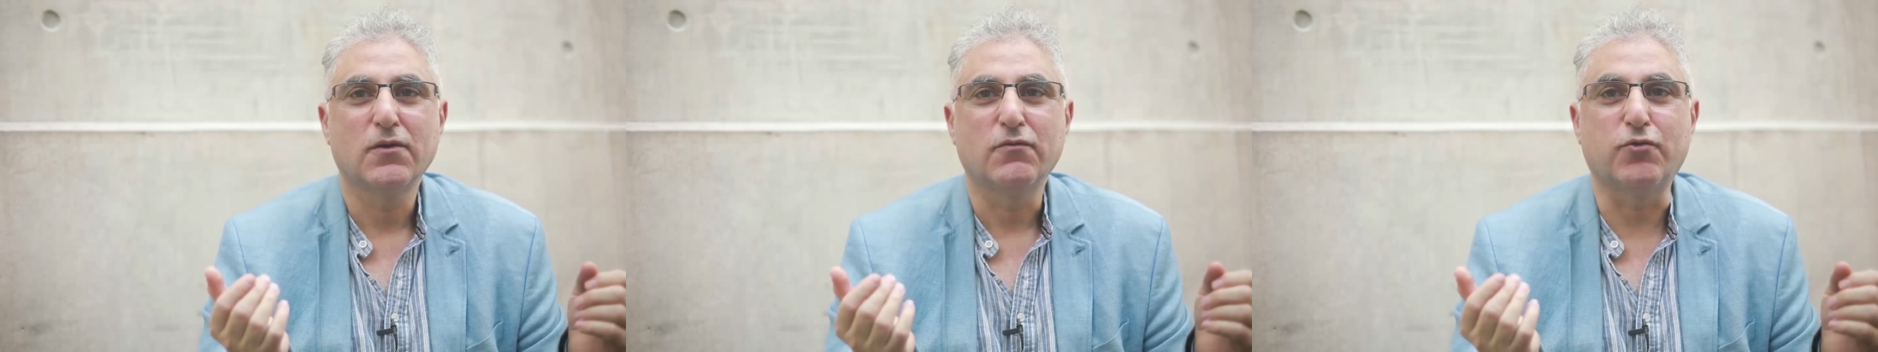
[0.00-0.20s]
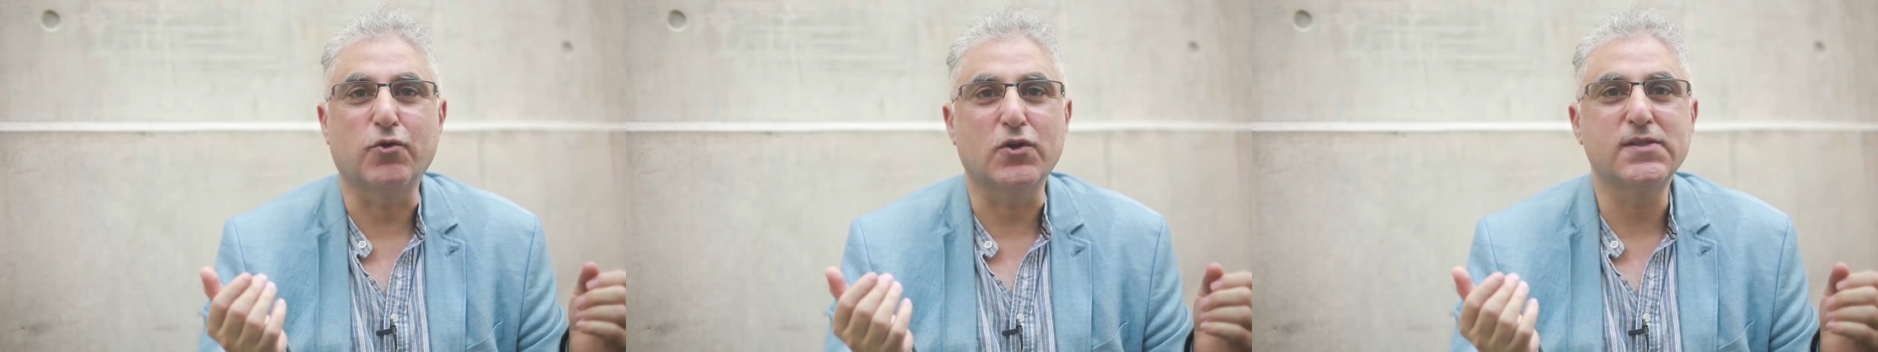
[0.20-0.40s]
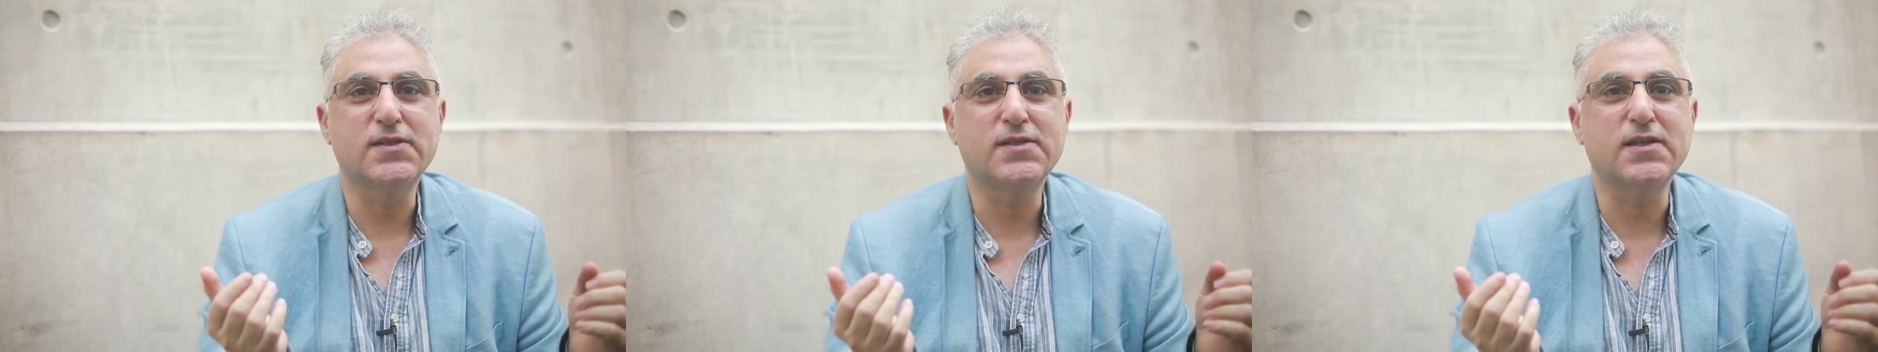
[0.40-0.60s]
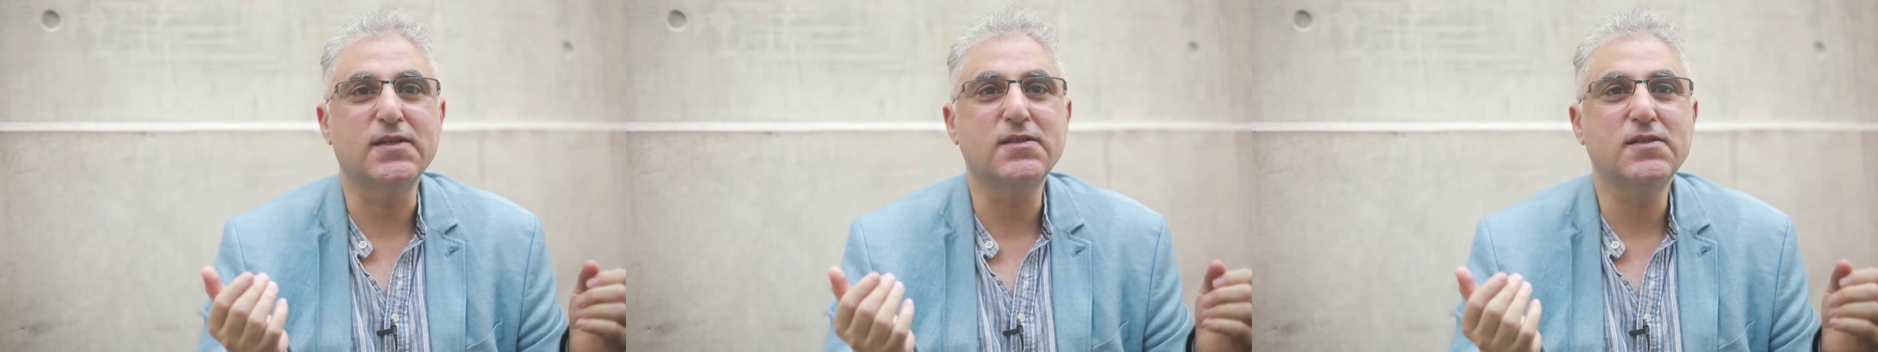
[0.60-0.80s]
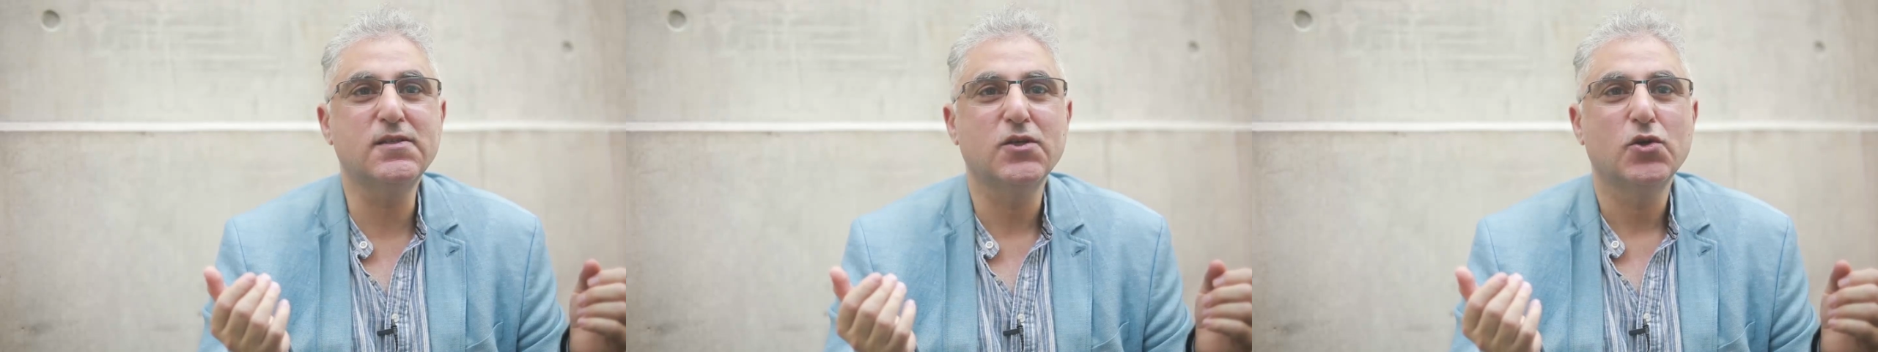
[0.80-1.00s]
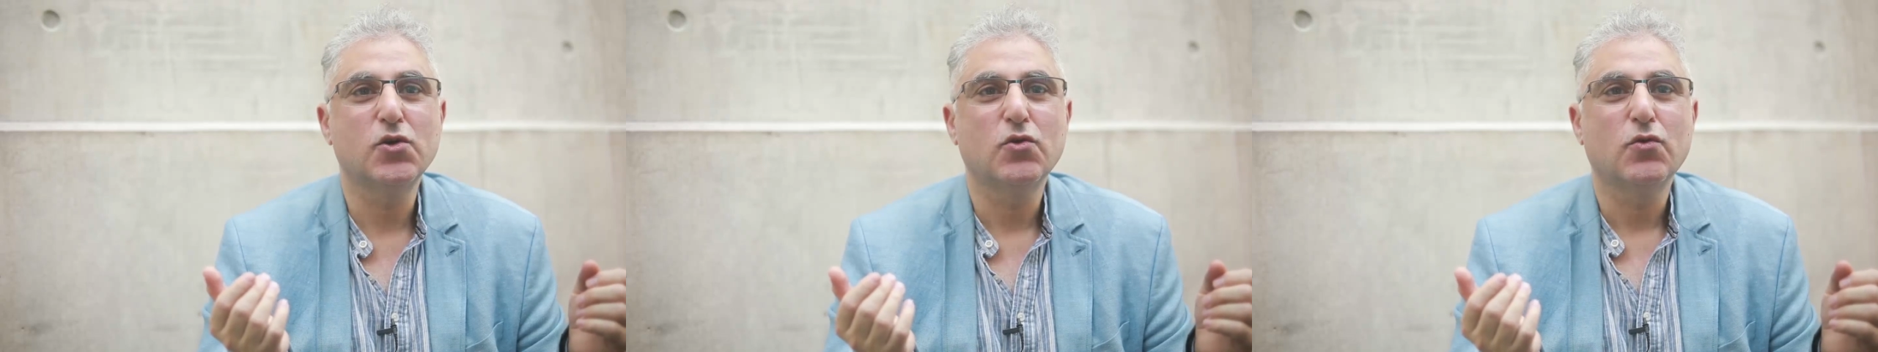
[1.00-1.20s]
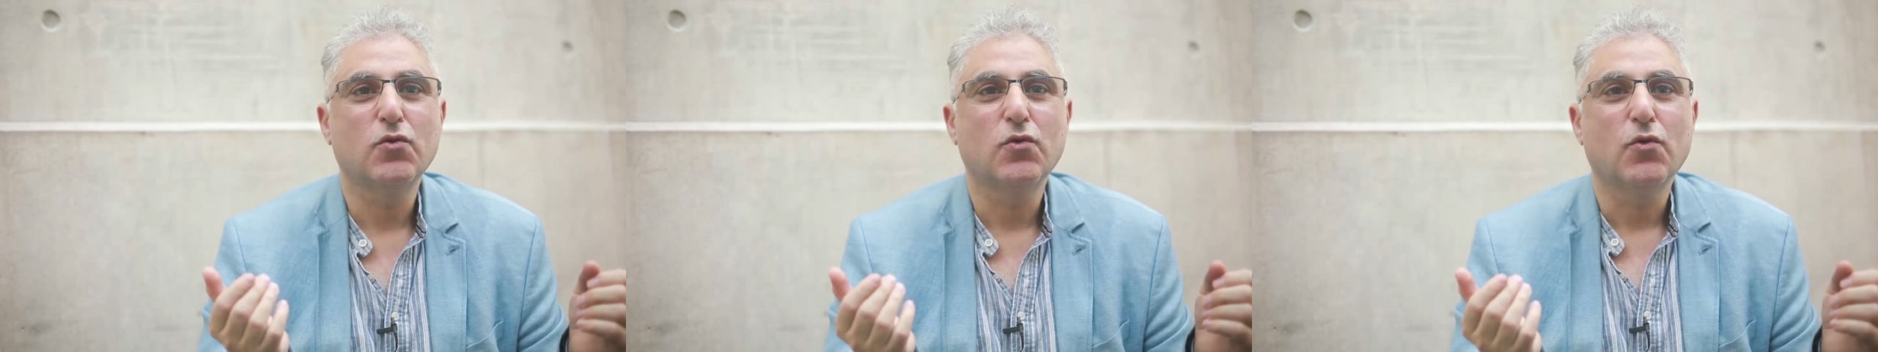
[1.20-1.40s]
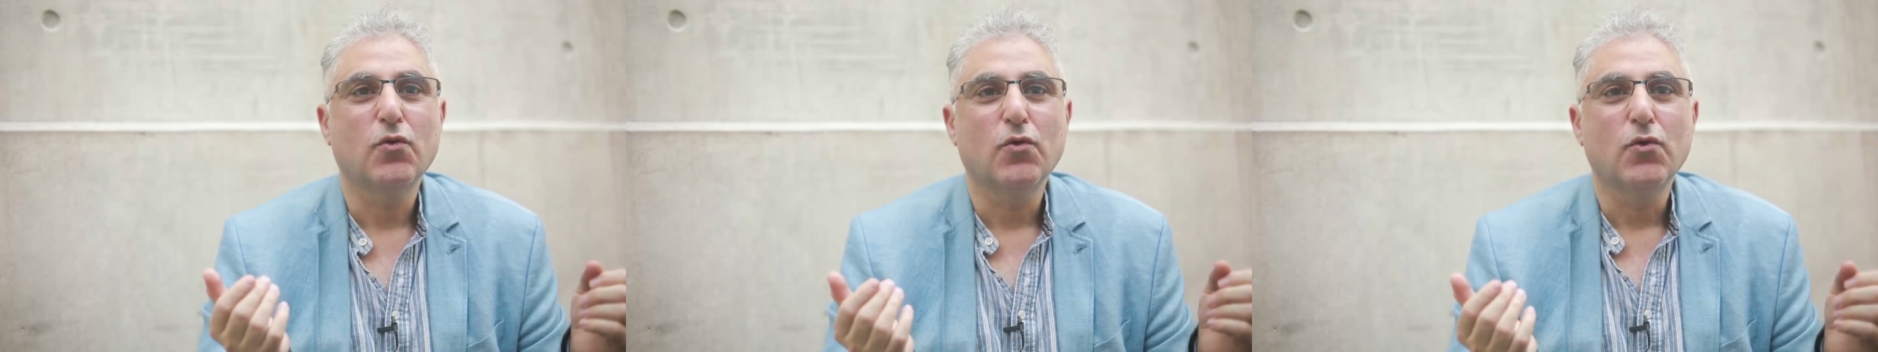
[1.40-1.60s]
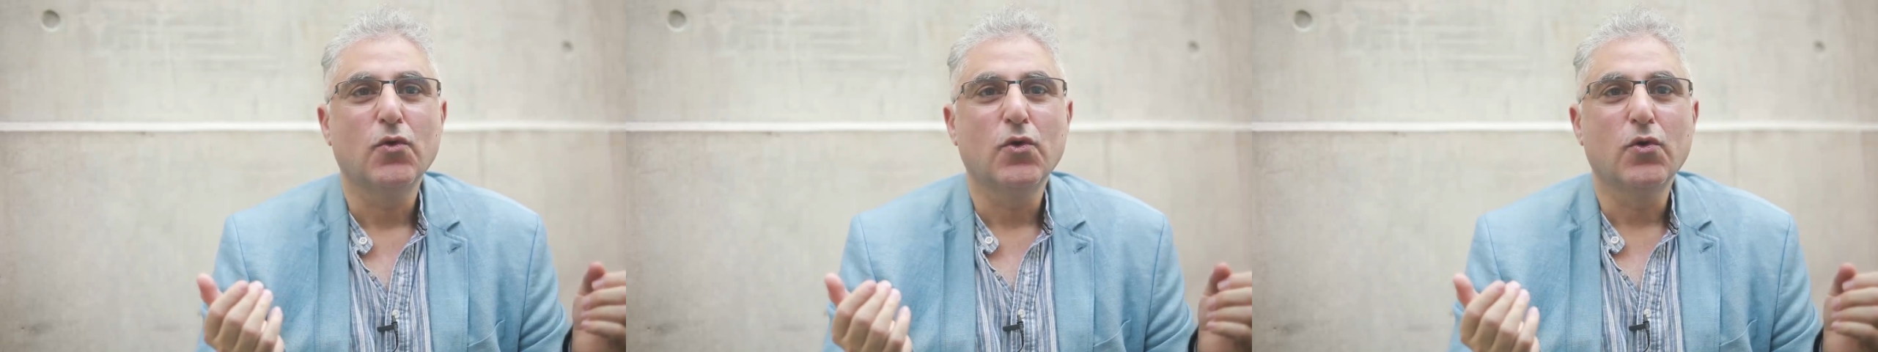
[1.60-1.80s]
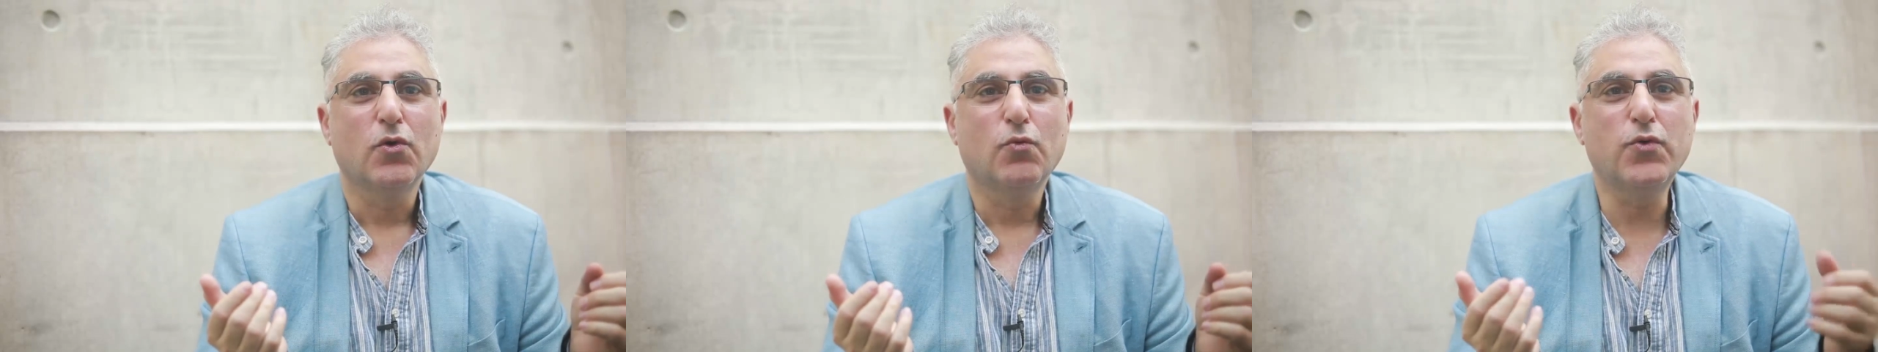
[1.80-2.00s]
For instance,
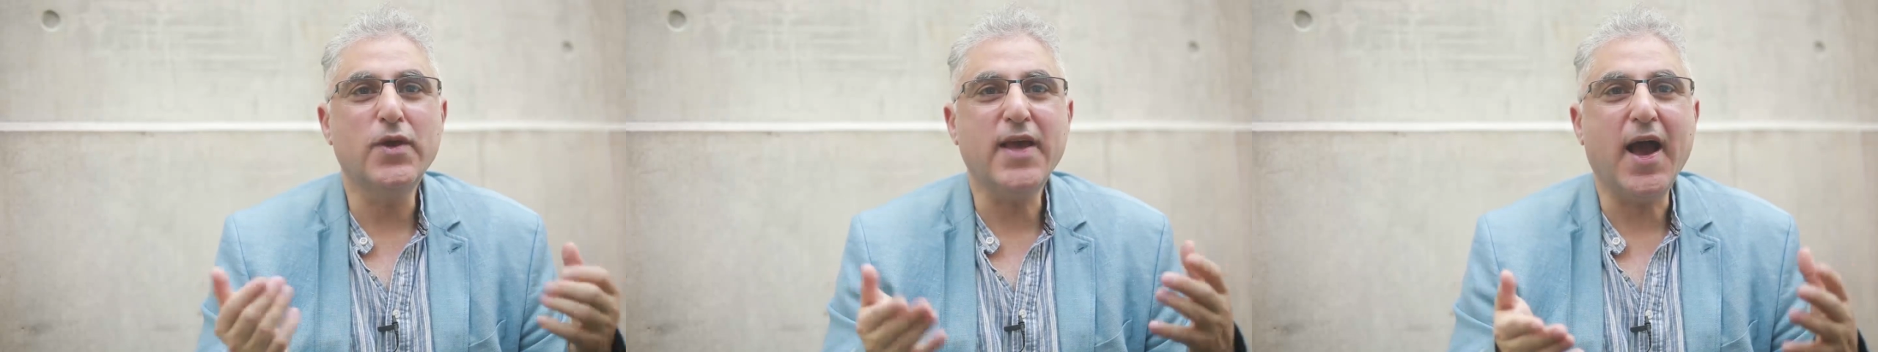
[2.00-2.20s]
we